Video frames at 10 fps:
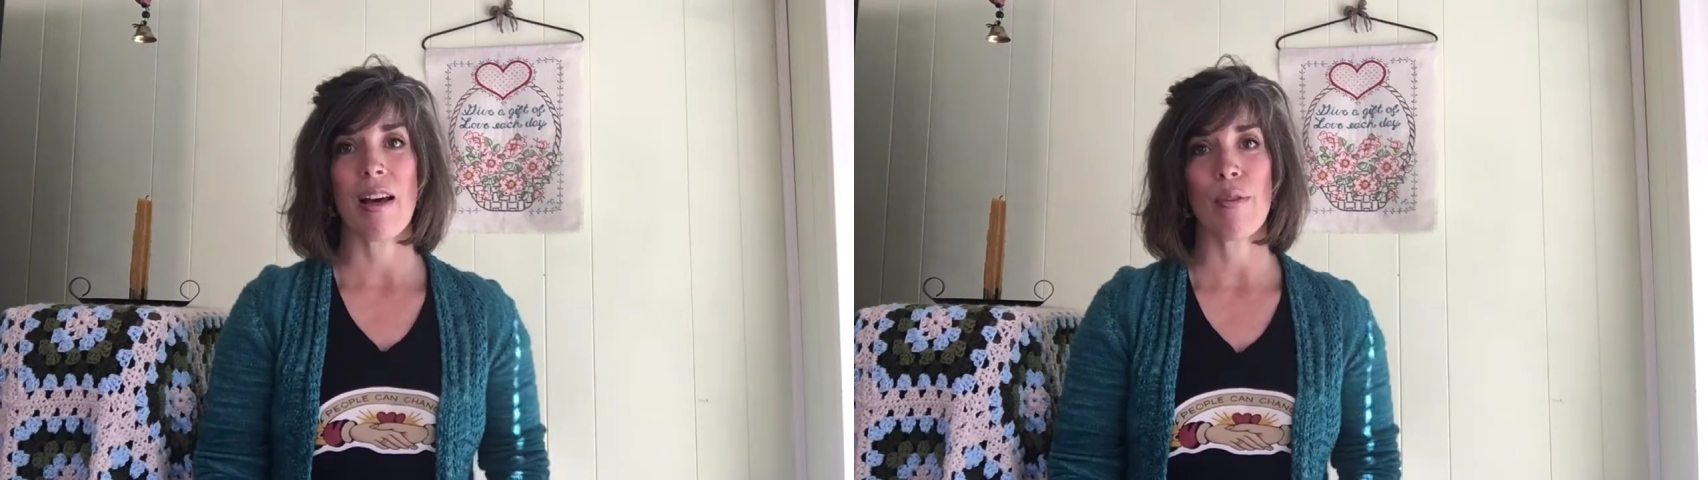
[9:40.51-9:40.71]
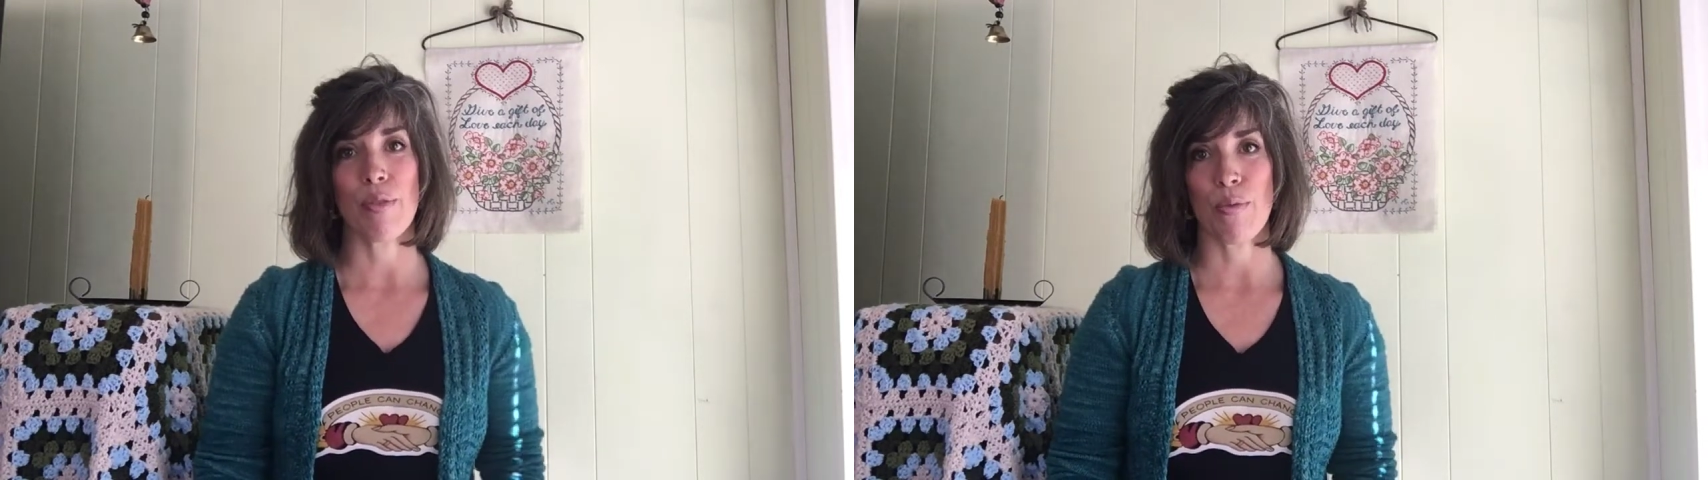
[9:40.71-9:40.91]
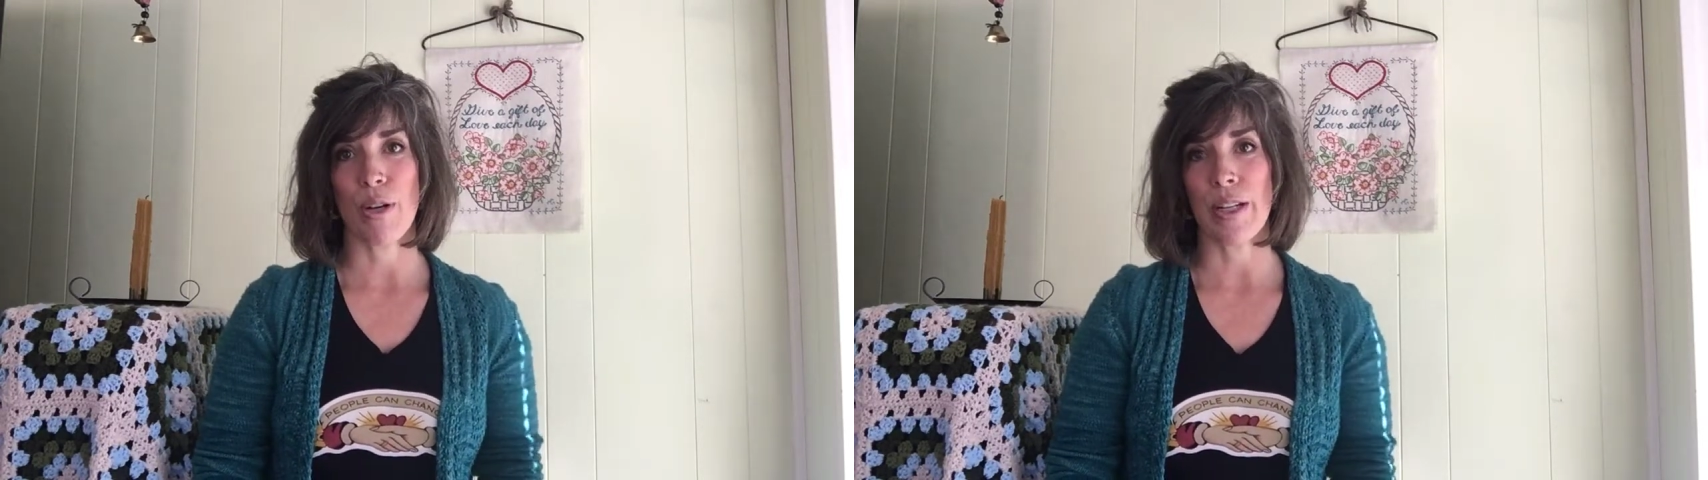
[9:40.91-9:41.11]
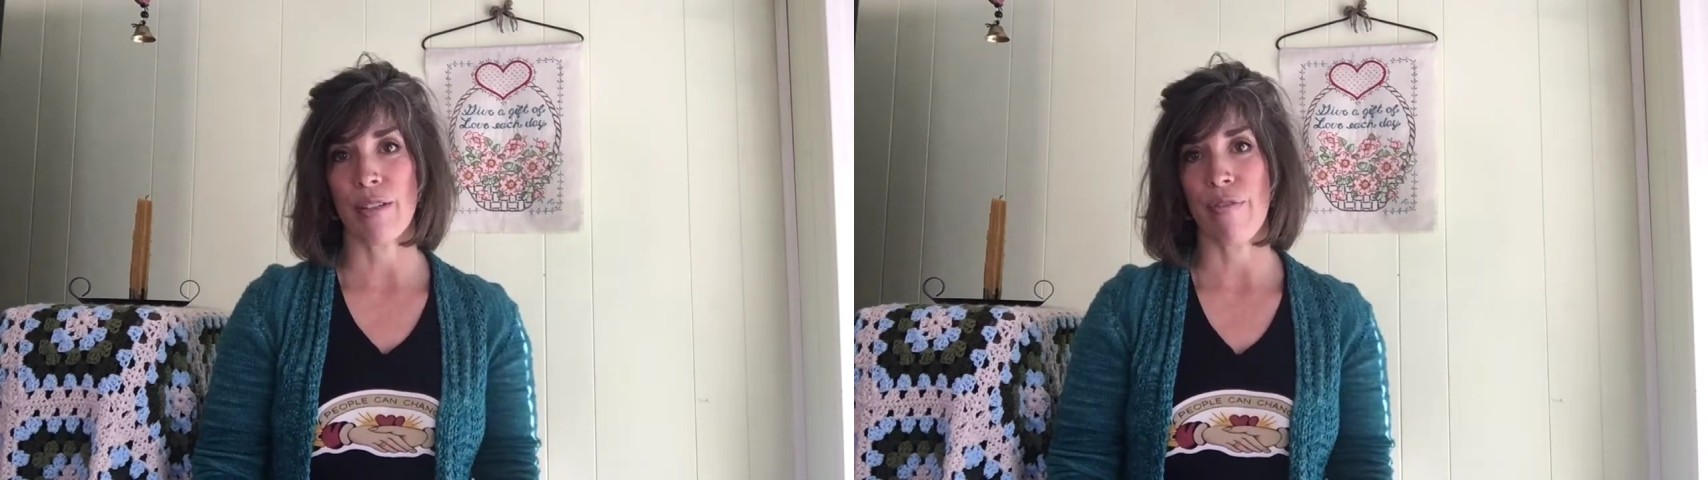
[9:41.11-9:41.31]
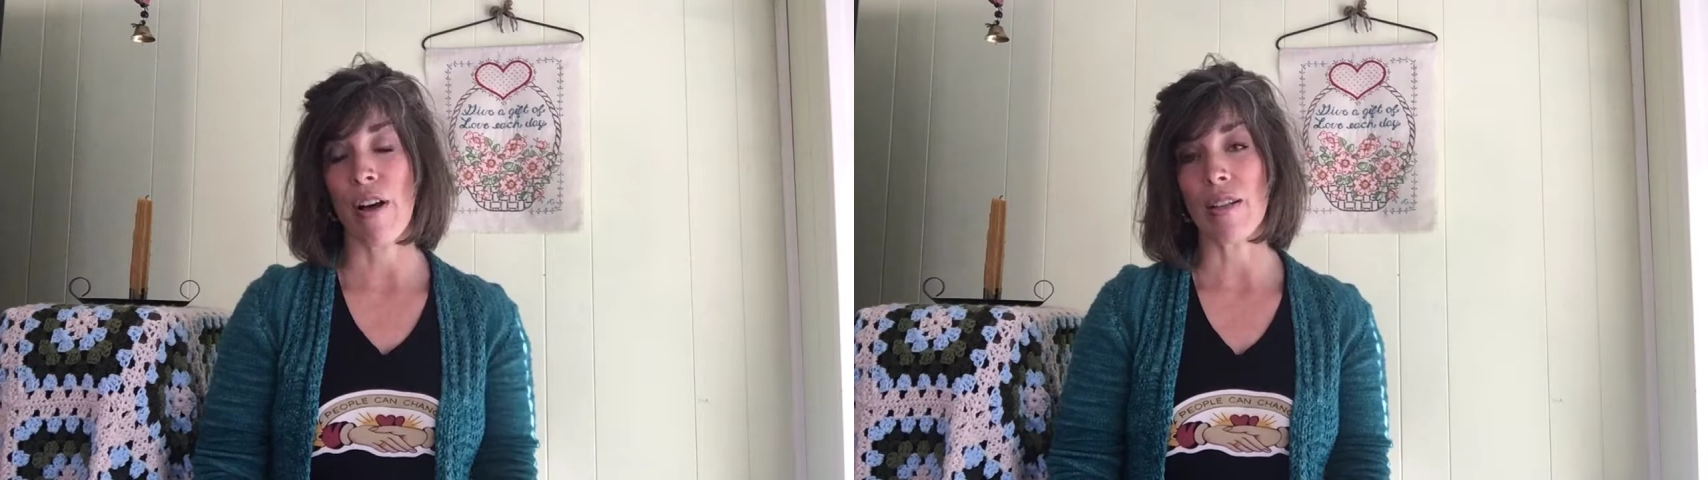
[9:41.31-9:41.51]
I was wanting
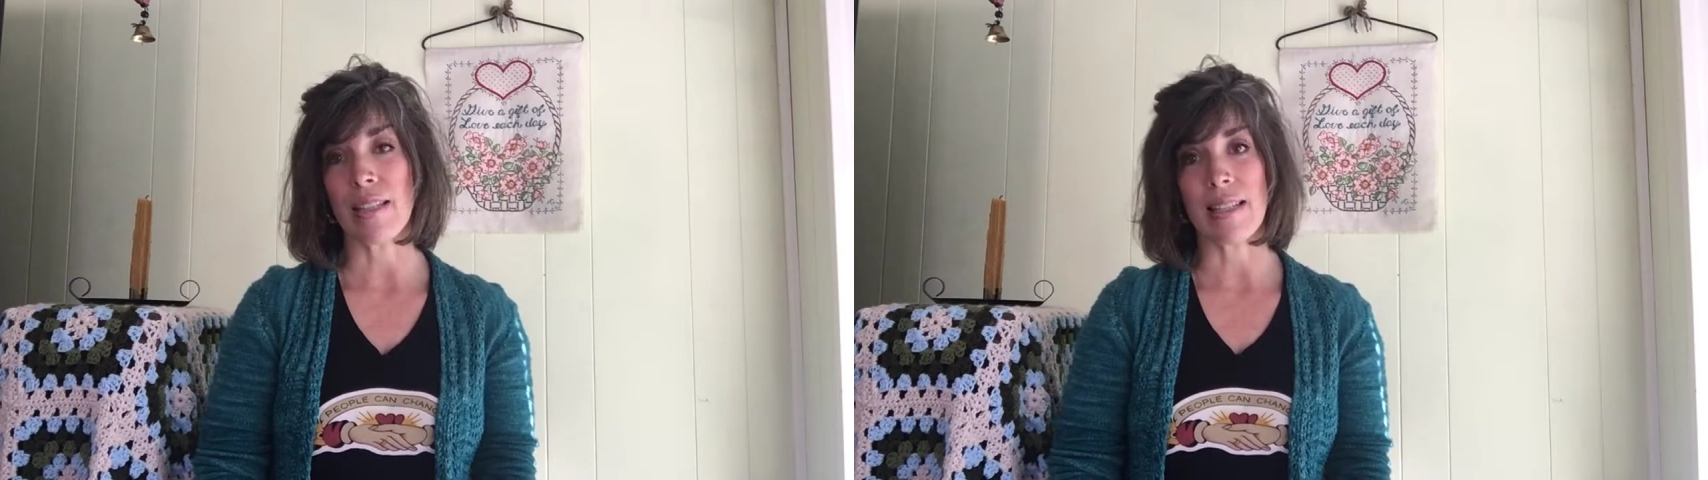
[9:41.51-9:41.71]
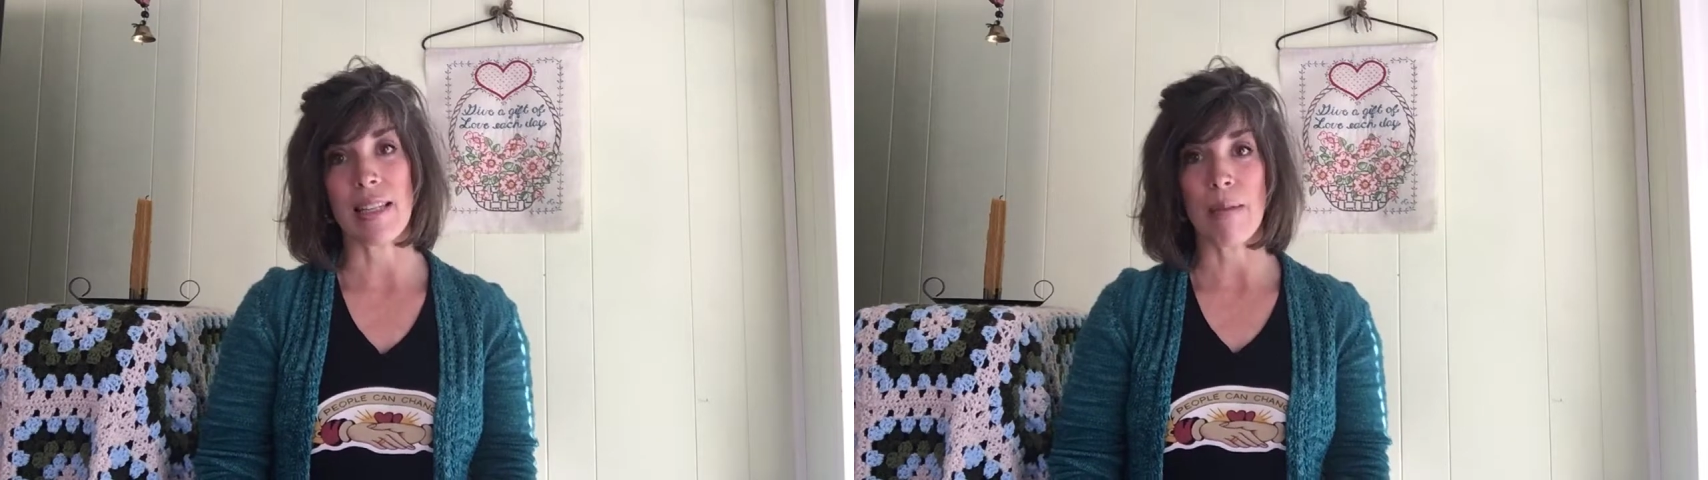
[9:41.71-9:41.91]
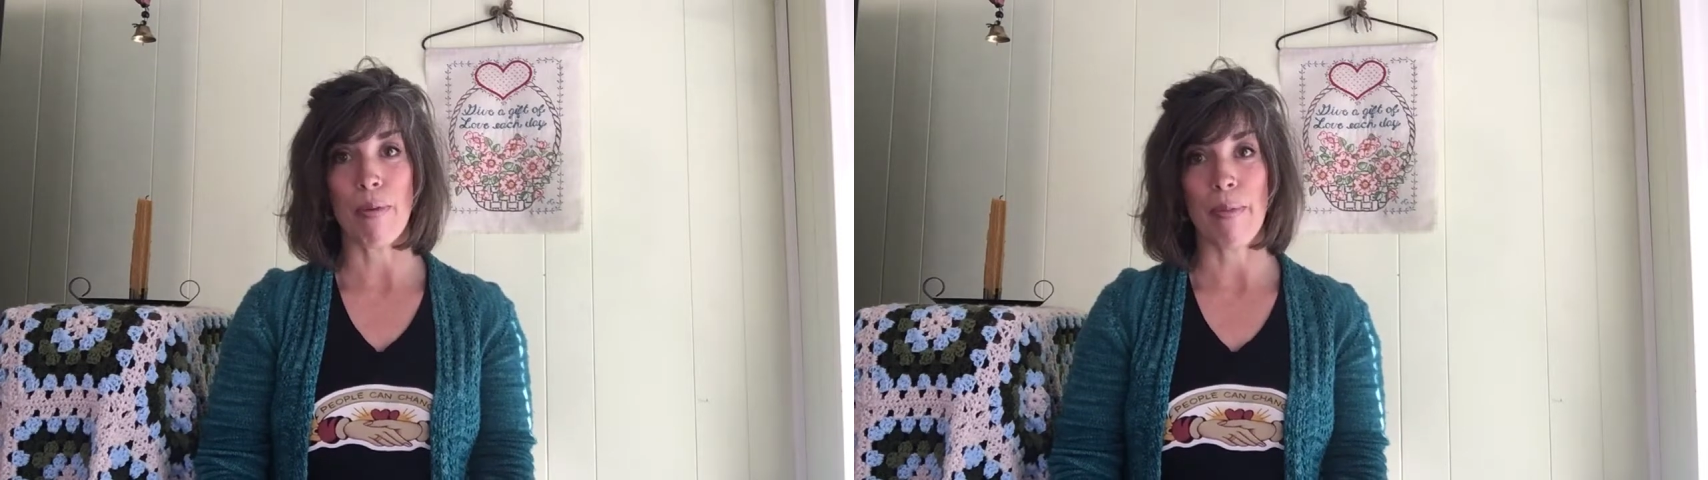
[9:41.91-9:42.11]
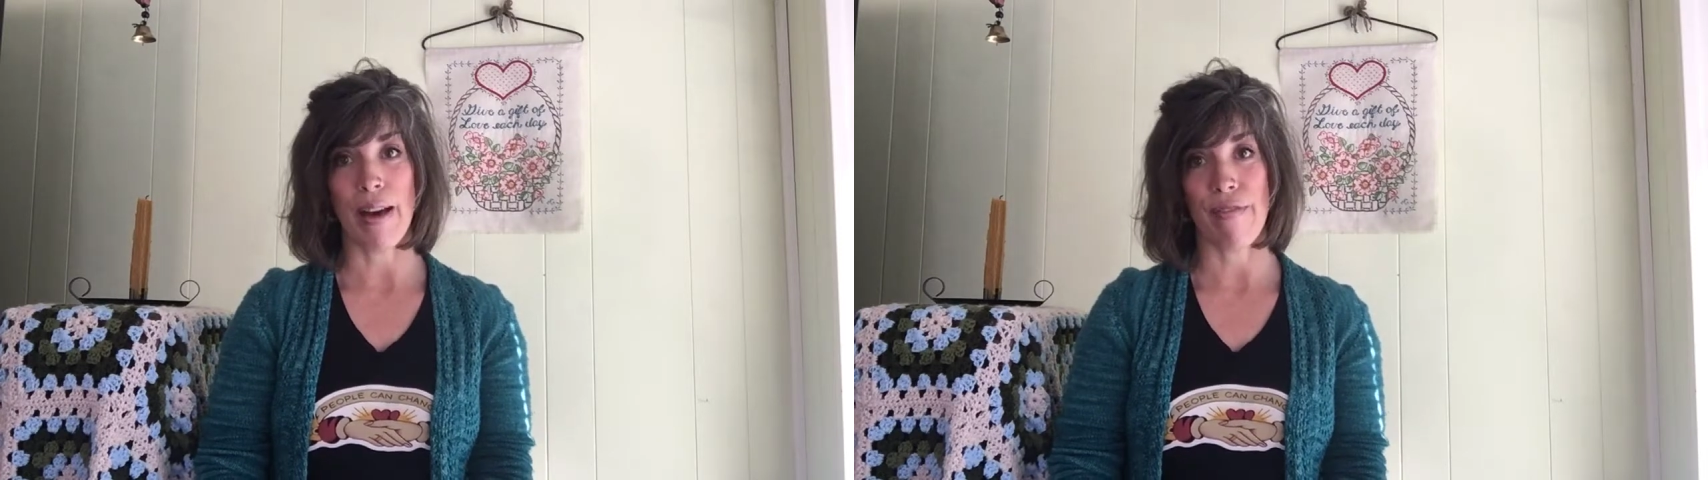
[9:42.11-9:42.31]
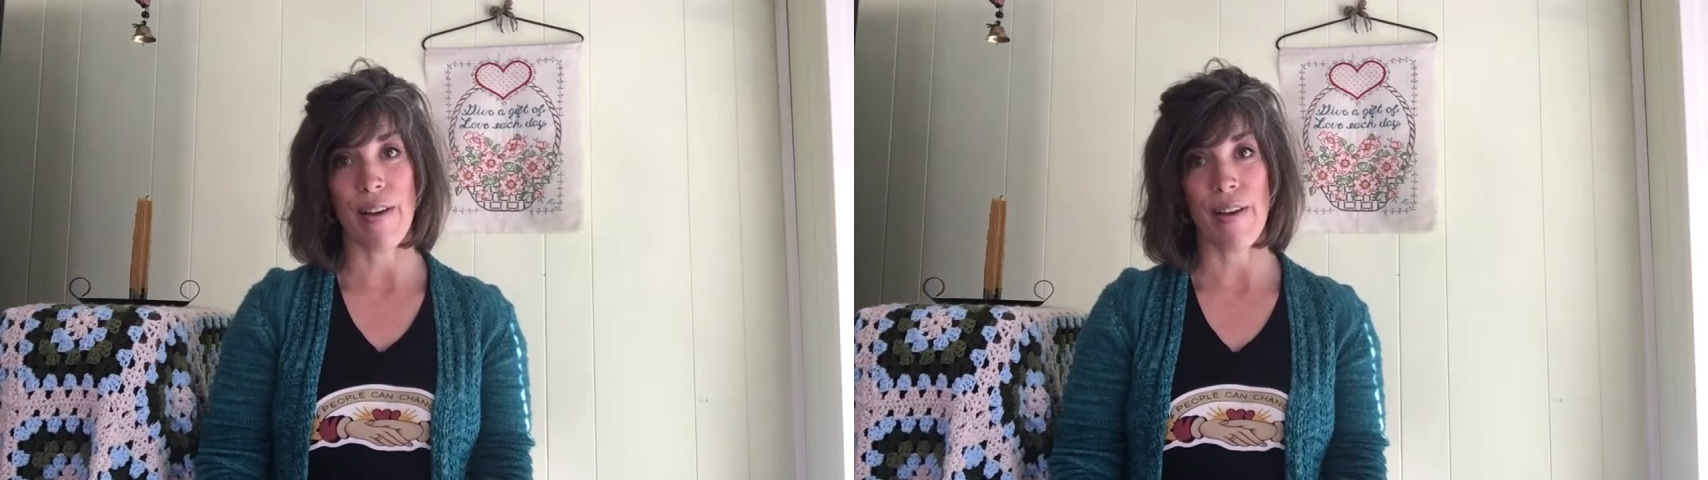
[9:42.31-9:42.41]
to fall asleep about